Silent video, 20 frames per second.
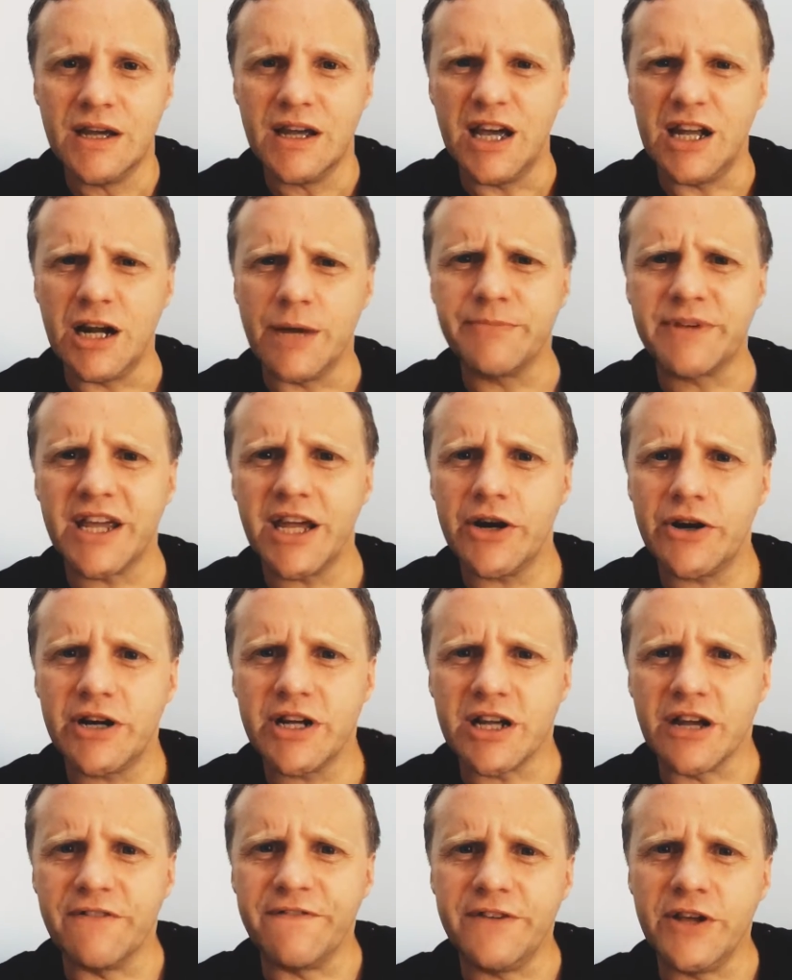And I'm
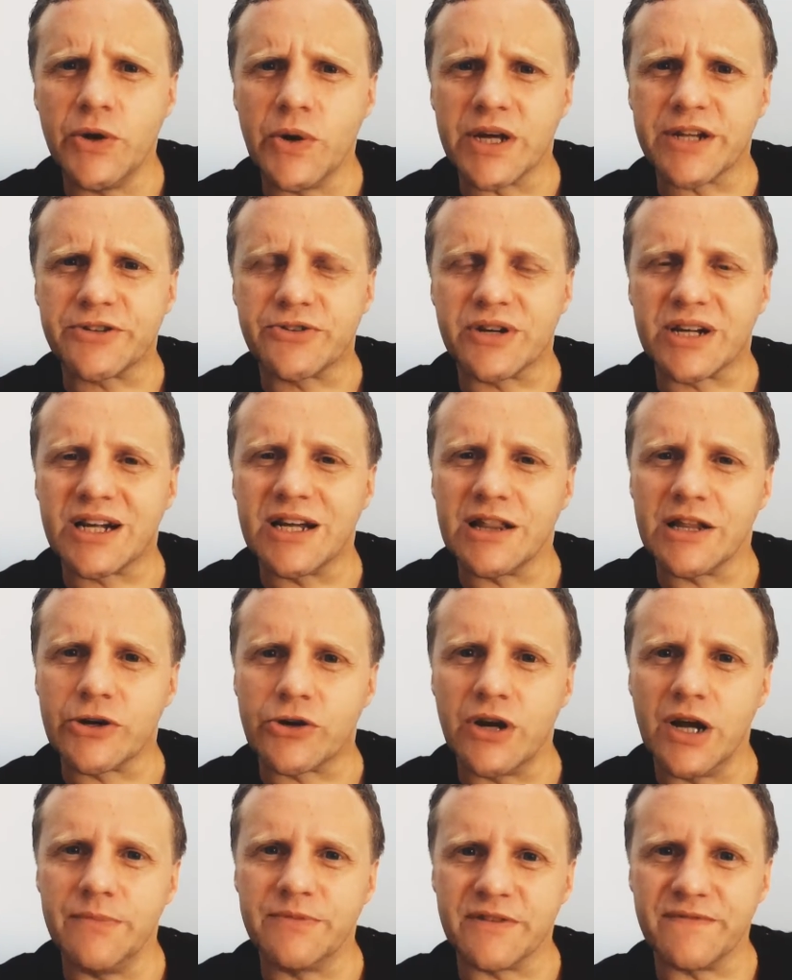carrying a few extra
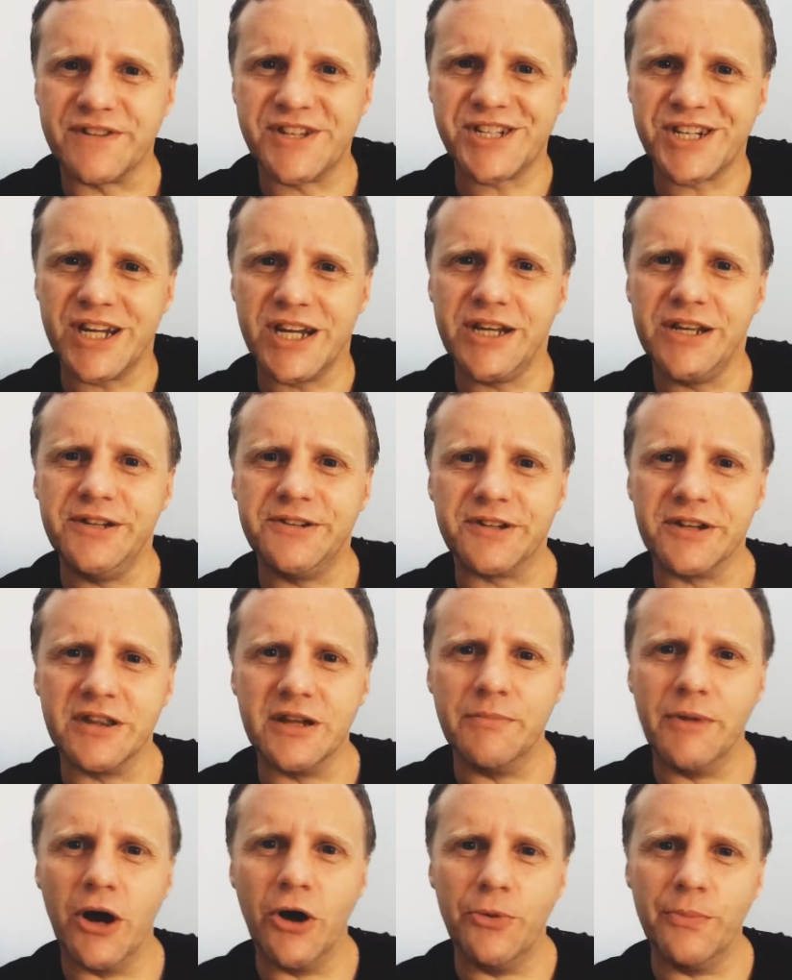kilograms of cheese at
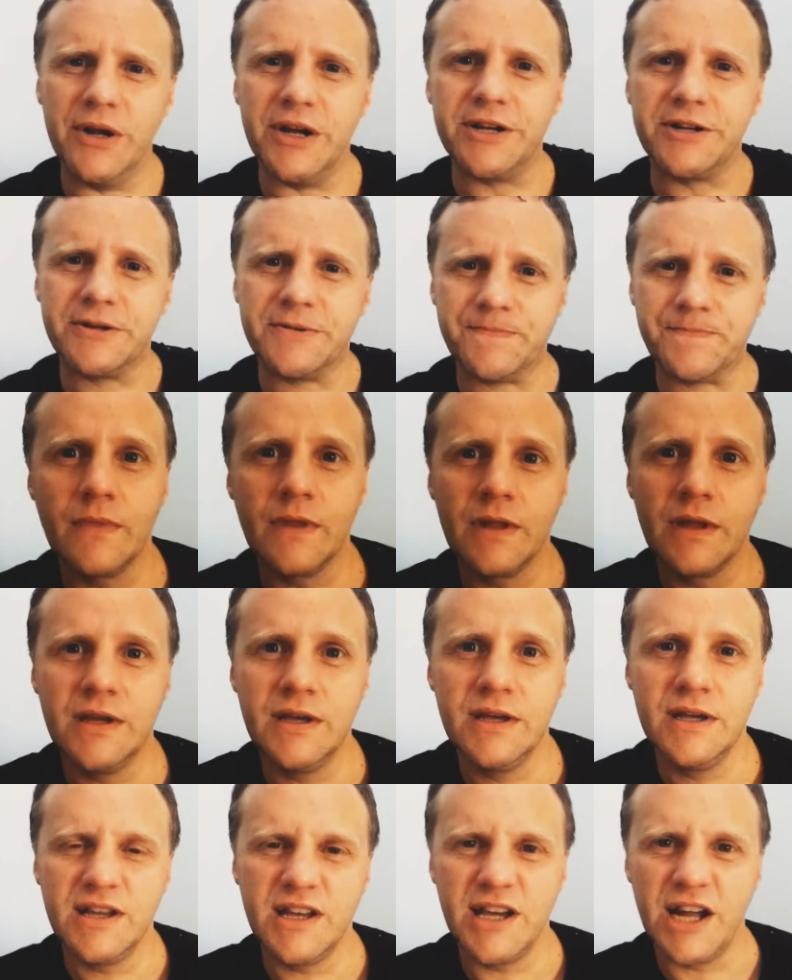the moment.
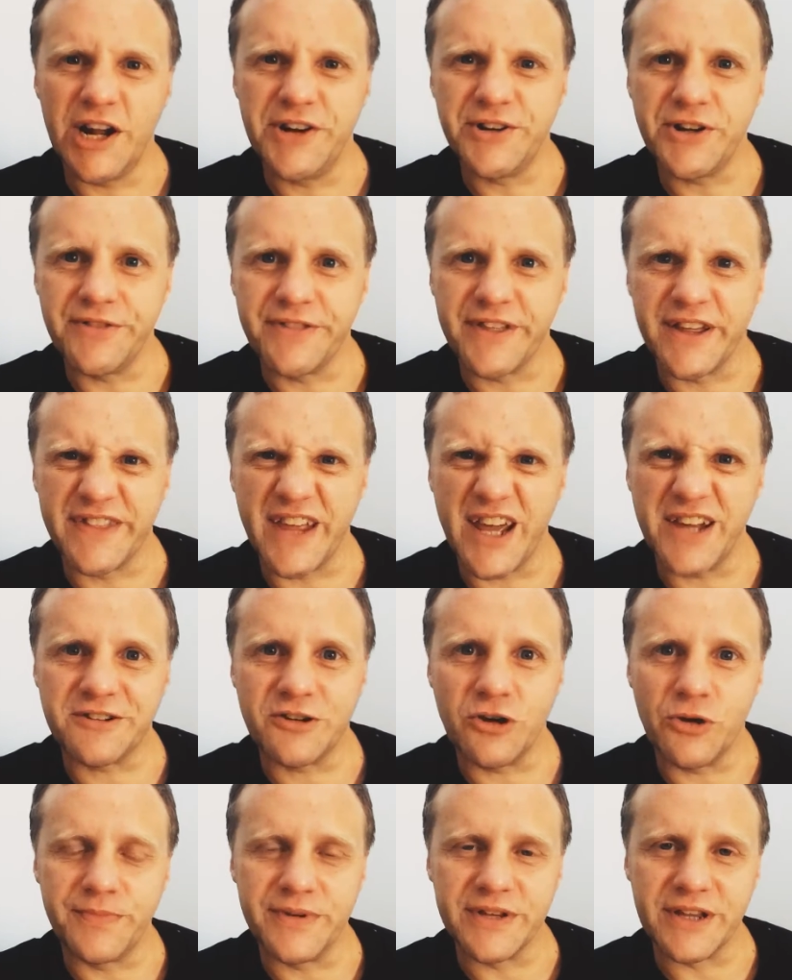And I don't think that's
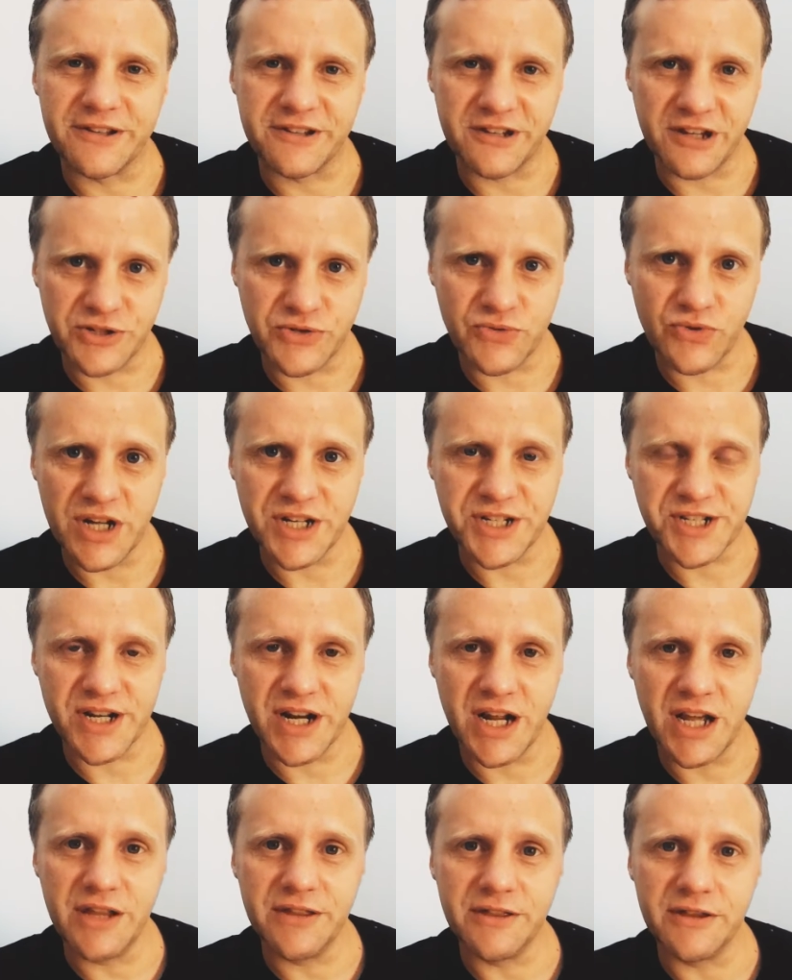helping the
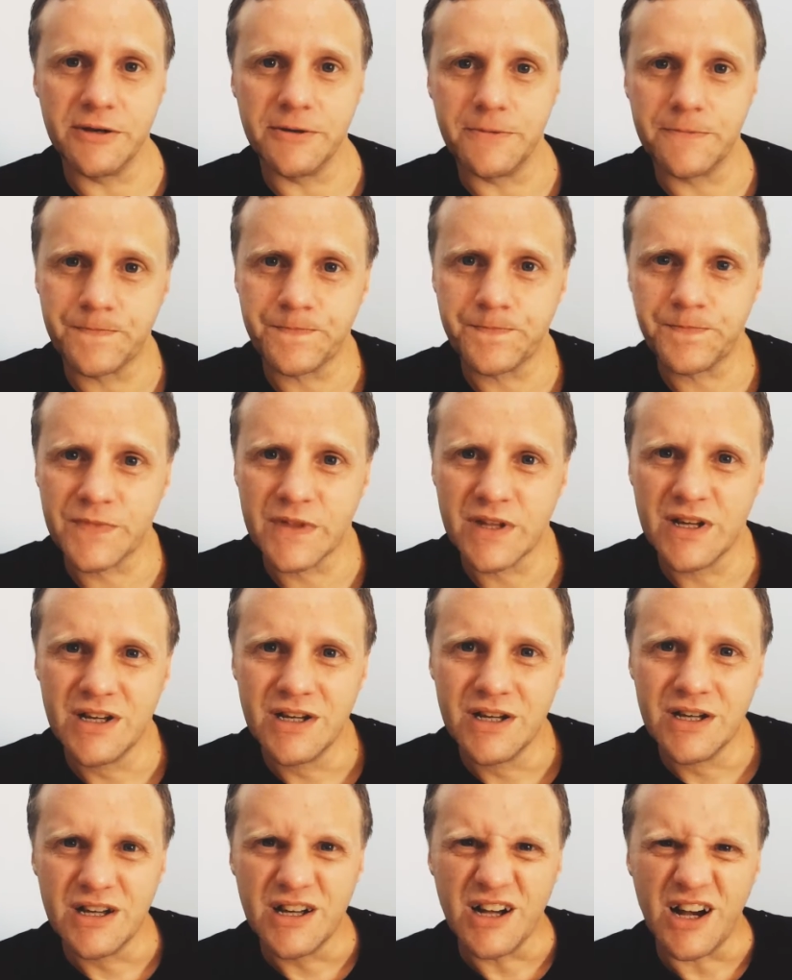situation either.
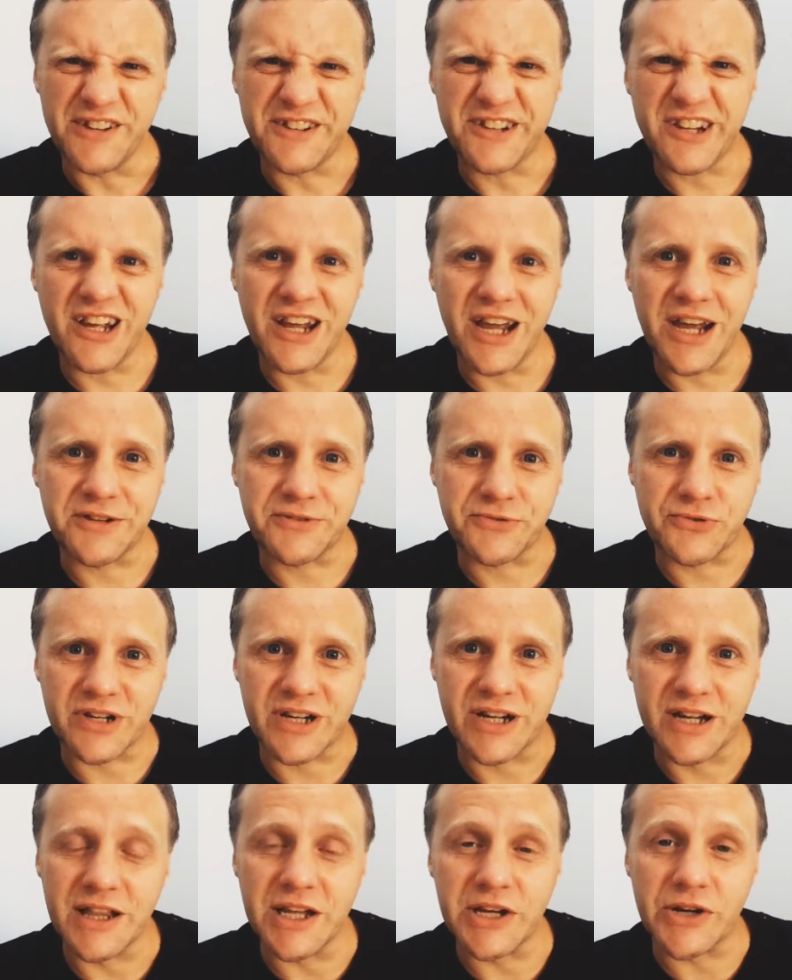I say extra
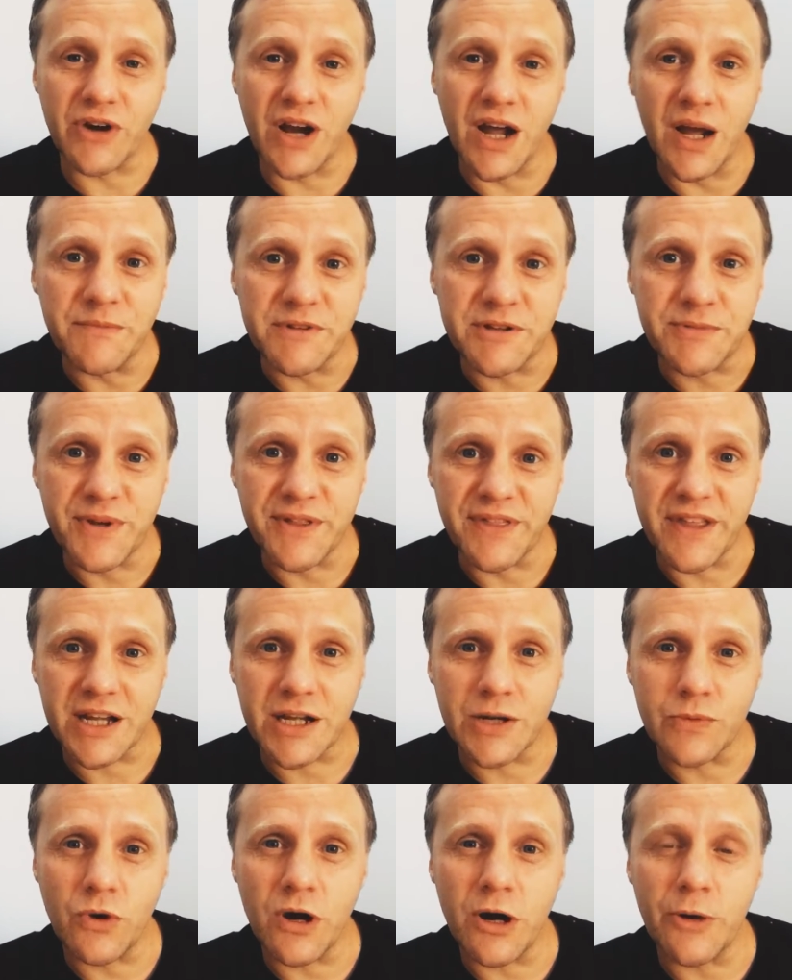kilograms, but they
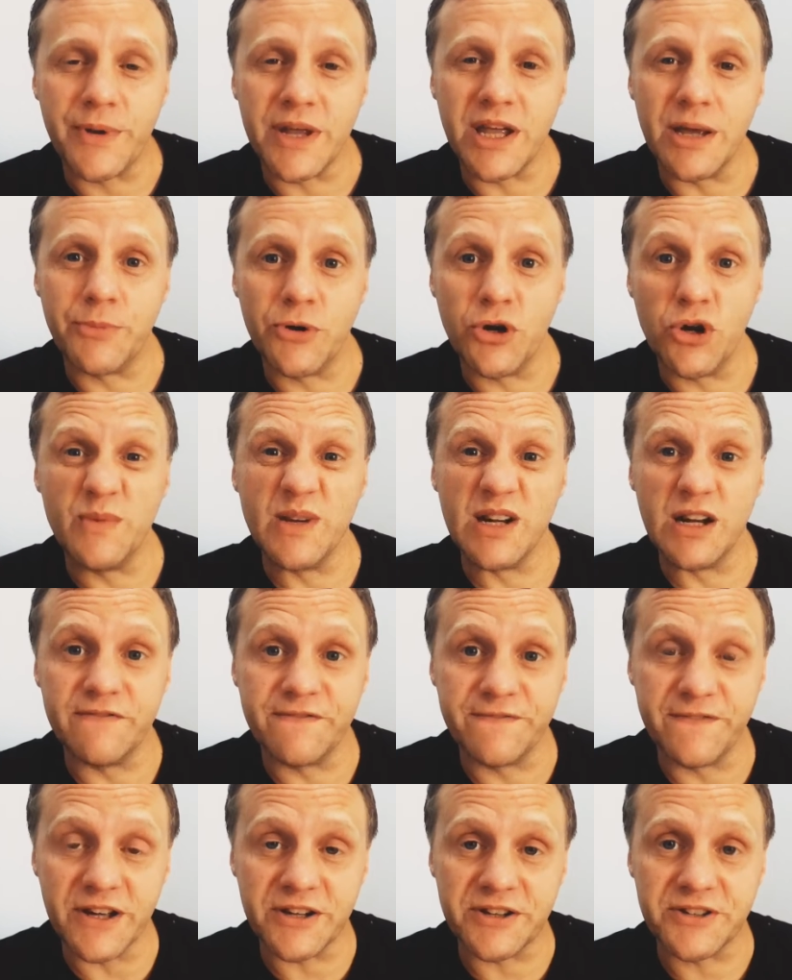could well be a
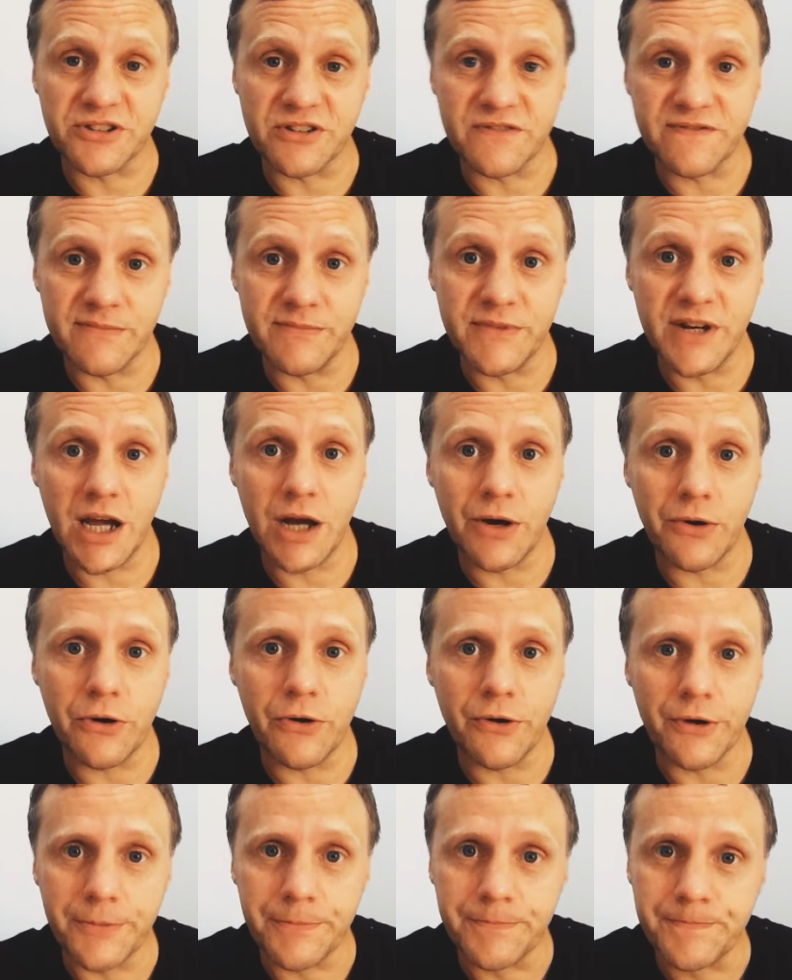permanent fixture from now
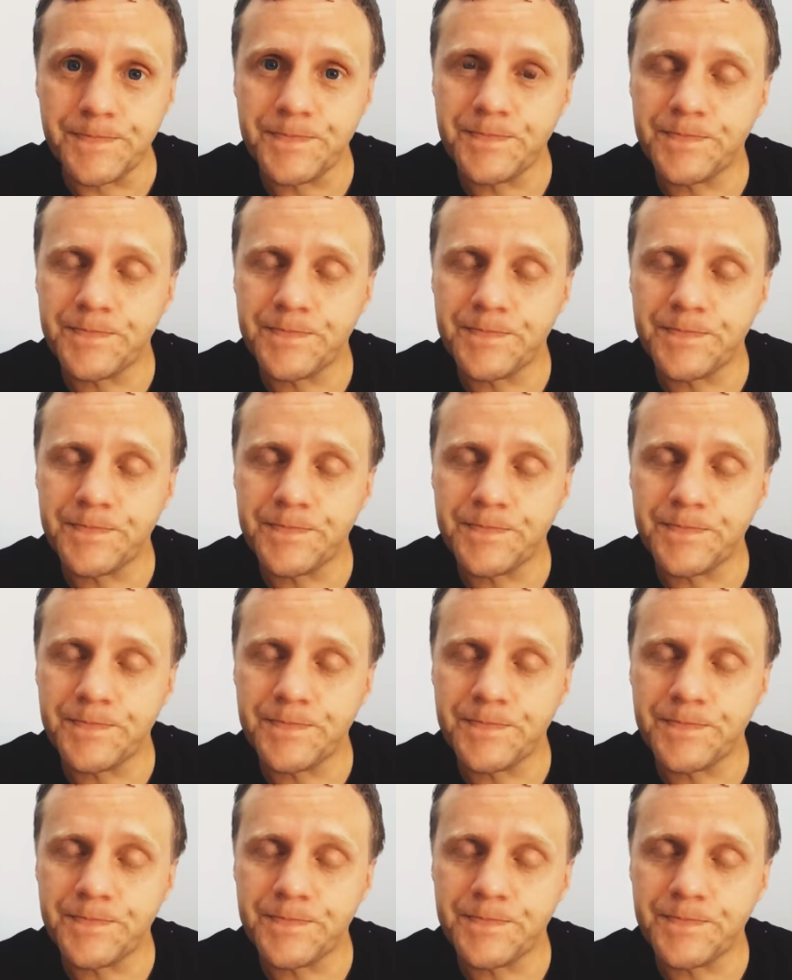on.